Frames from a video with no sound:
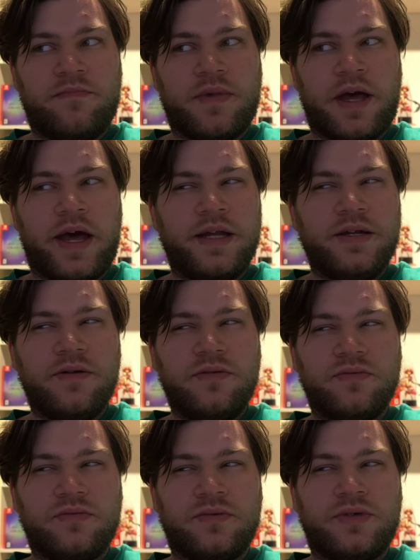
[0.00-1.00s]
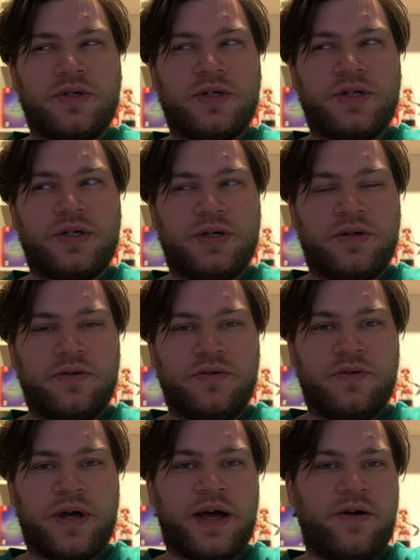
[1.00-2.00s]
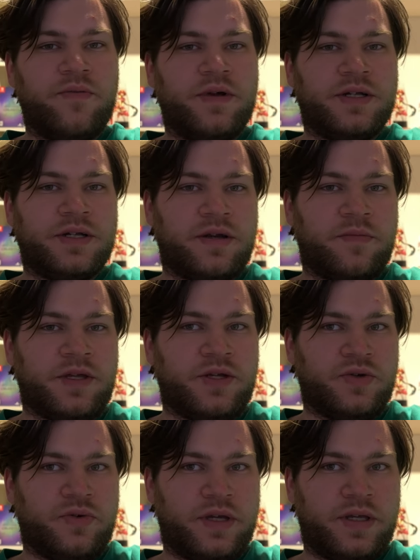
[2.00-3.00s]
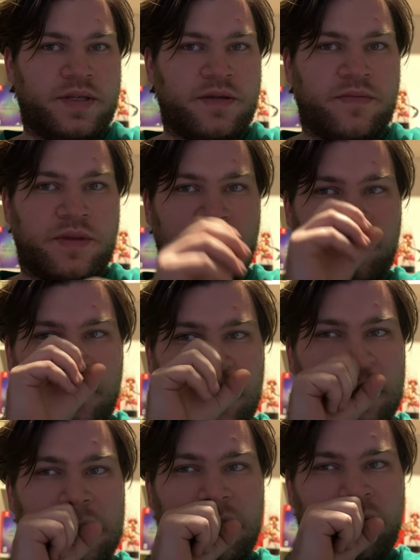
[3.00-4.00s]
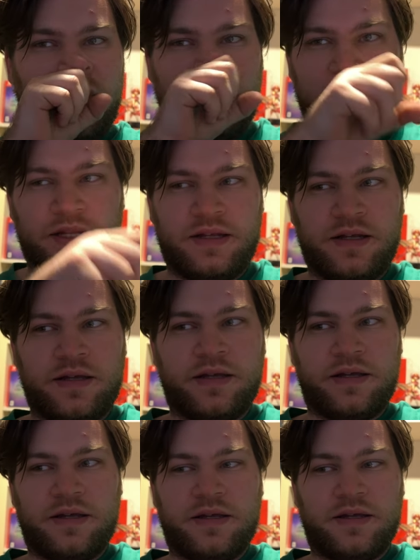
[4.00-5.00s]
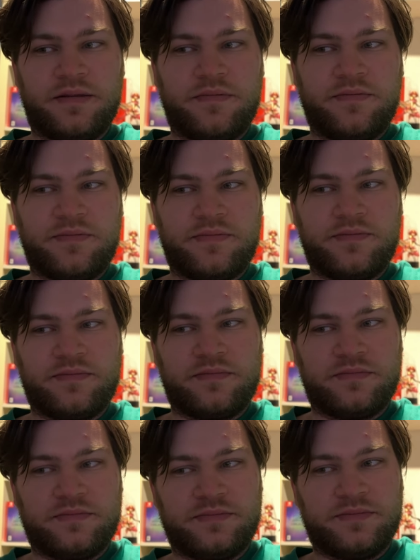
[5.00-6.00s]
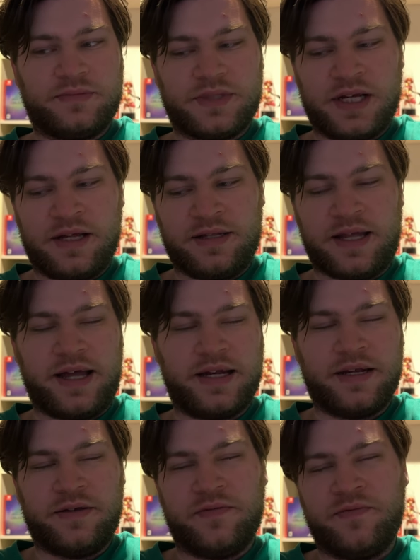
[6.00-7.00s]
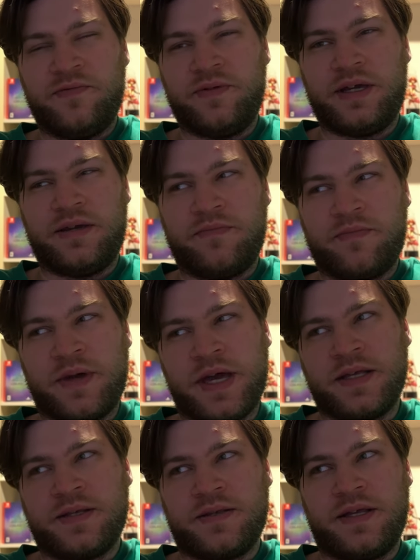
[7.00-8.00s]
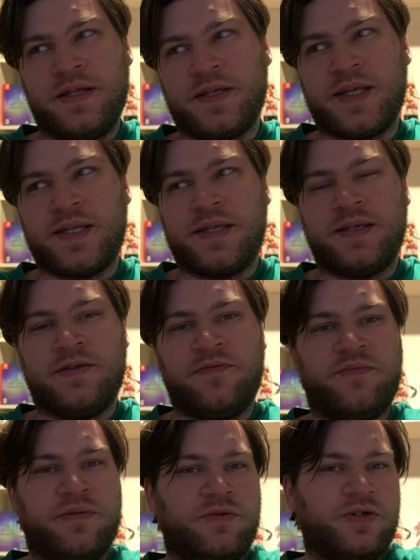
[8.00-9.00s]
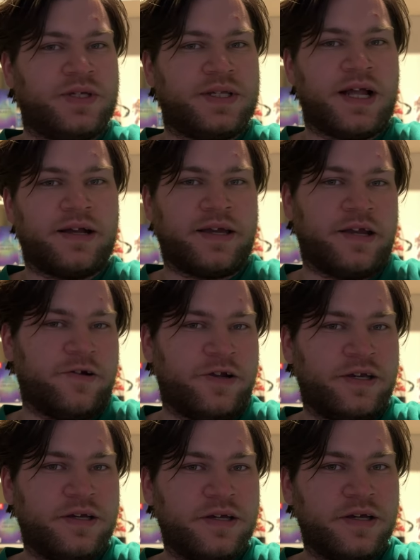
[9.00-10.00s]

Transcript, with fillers: I don't show how much I'm enjoying something because of a, uh, a lot of like past instances of people just not caring.